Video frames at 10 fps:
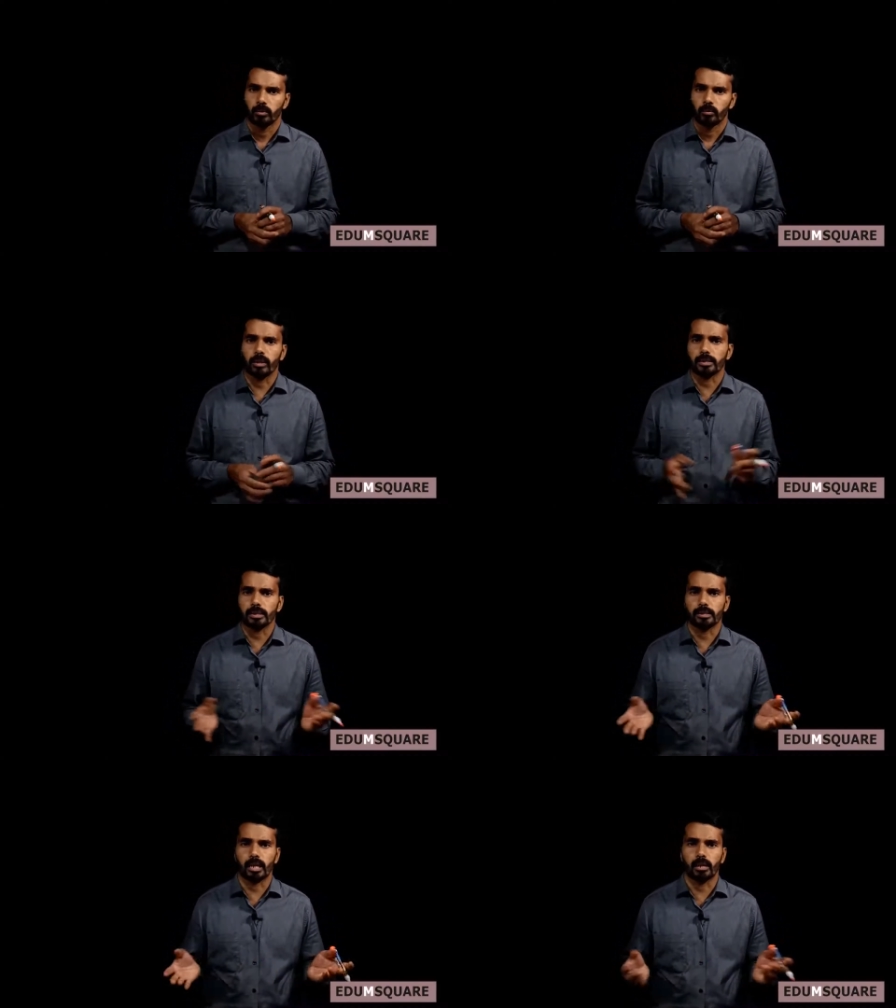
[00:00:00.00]
What is the
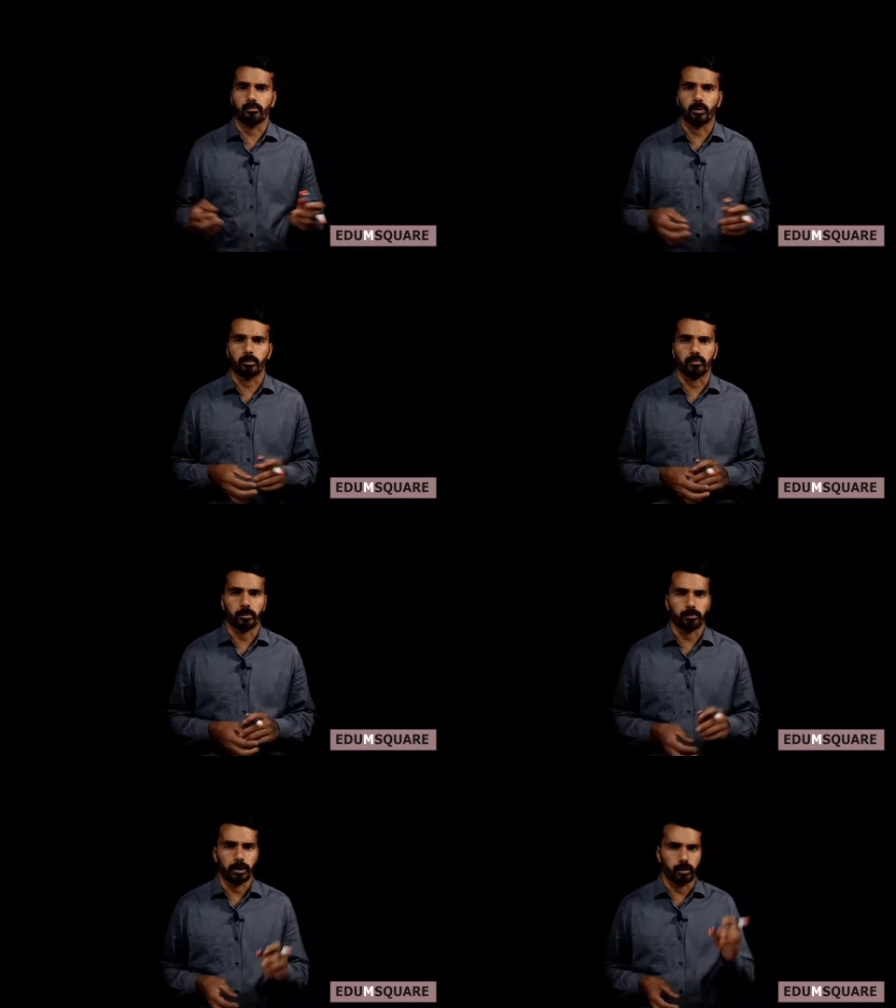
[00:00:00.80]
general form of a
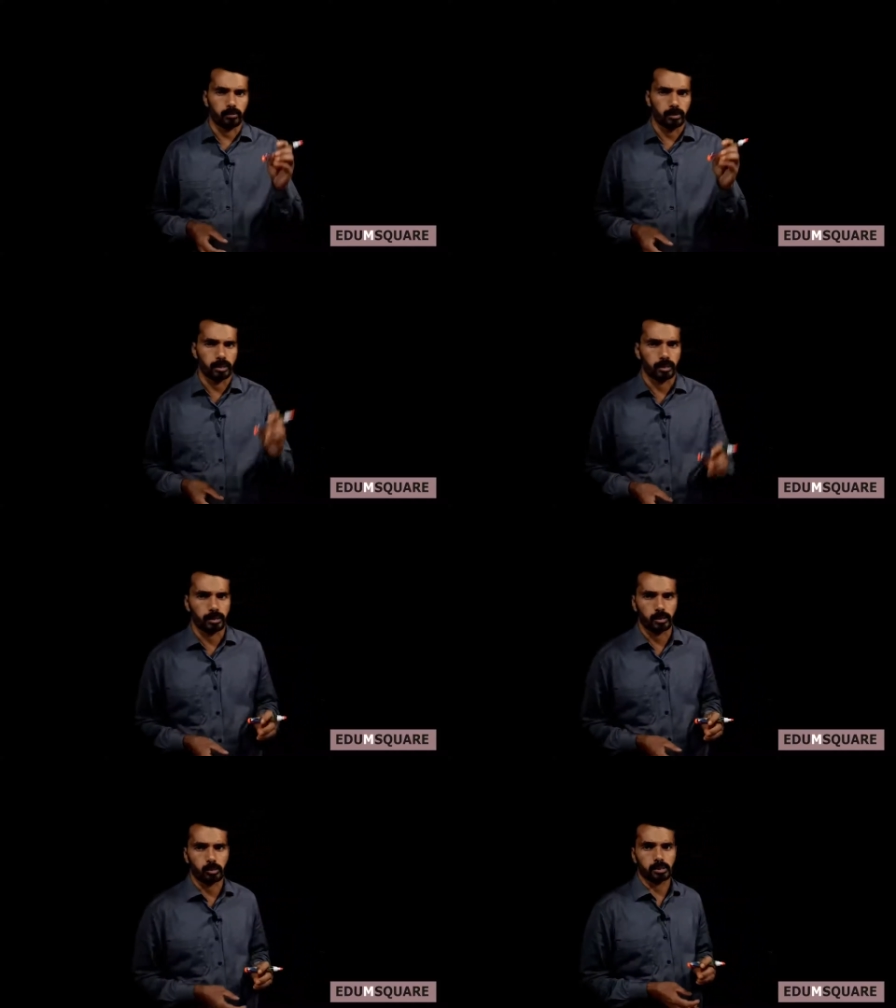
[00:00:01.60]
pair of linear
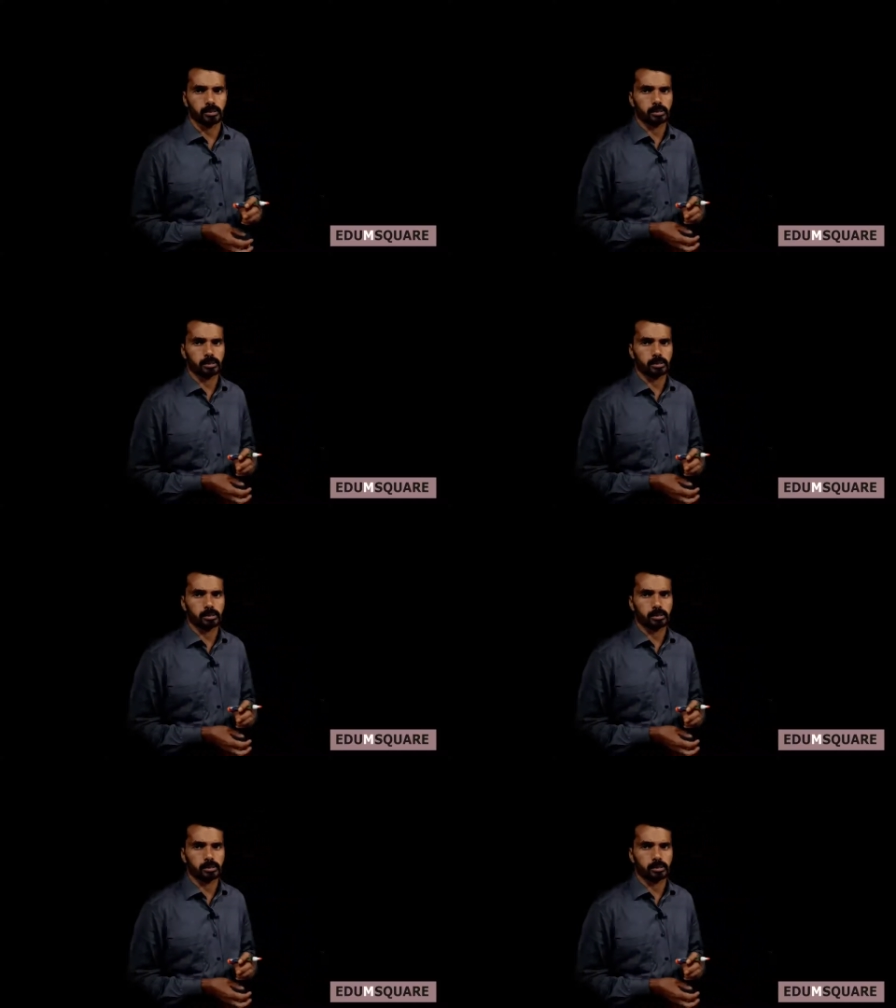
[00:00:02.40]
equations